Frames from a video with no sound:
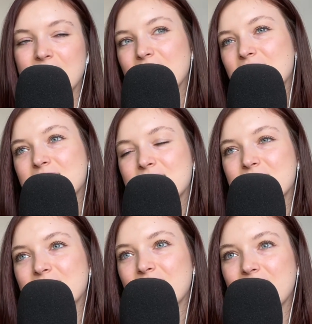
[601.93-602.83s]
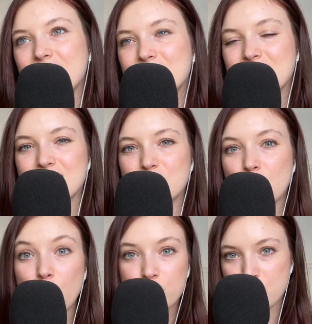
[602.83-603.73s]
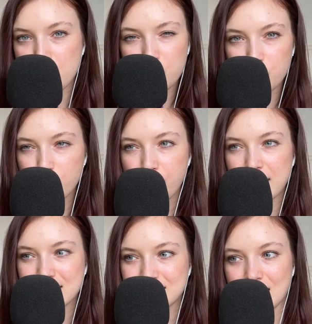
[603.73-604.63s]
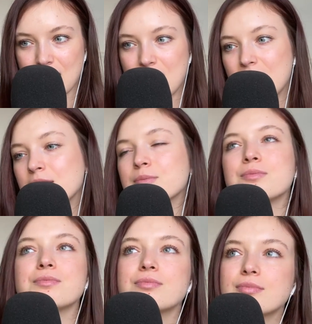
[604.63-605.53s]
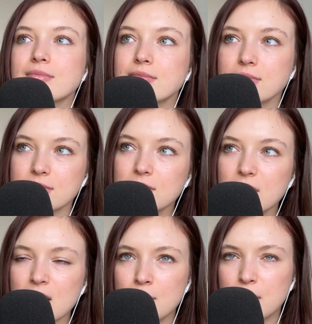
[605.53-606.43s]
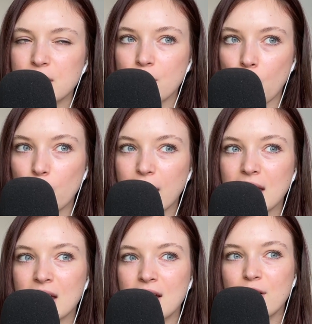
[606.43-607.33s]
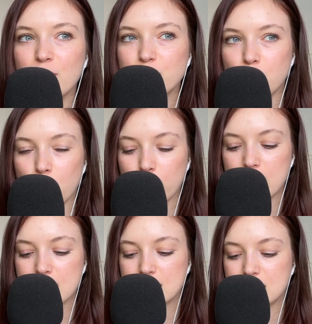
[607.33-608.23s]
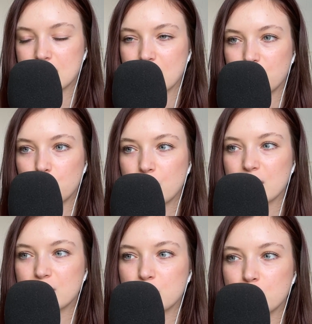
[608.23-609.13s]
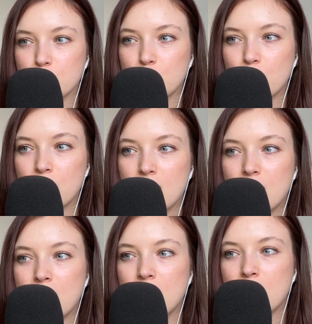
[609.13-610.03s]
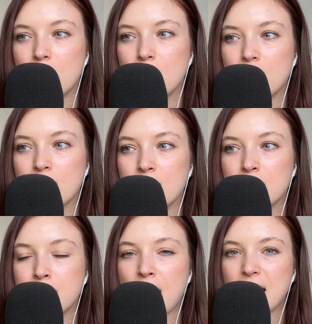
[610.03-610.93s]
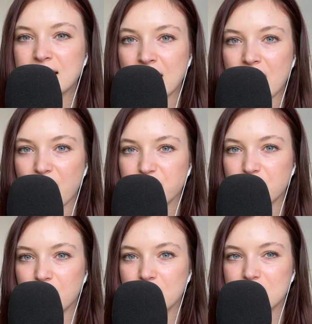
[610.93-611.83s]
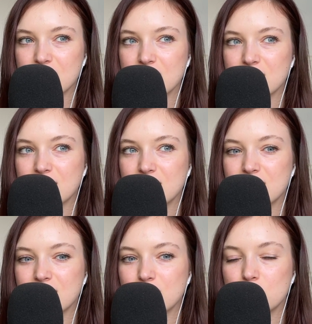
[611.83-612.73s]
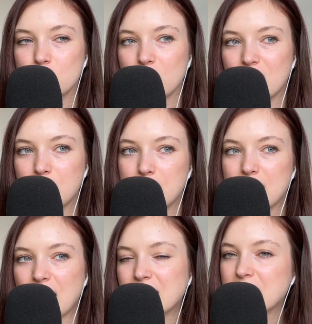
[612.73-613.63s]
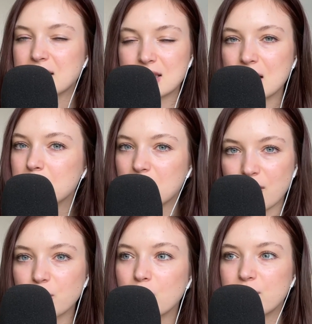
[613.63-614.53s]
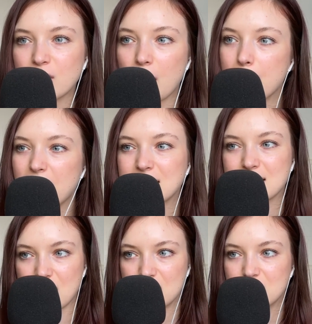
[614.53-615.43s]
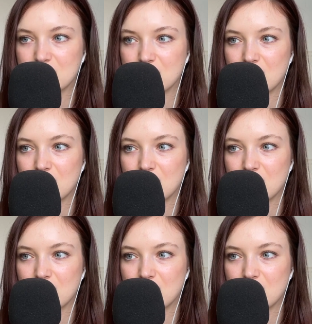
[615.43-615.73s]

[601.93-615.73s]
It's so new and exciting, but going forwards, you need to make that effort to keep it at that same level, if that makes sense,